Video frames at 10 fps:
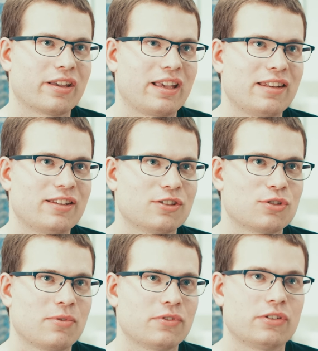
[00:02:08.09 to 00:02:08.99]
getting
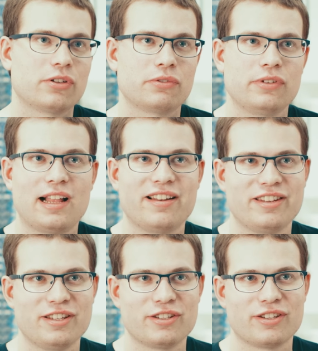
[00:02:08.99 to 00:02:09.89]
some of the tough
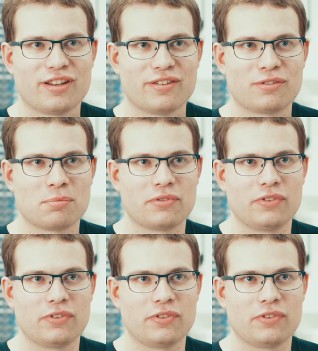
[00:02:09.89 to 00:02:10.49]
realities from the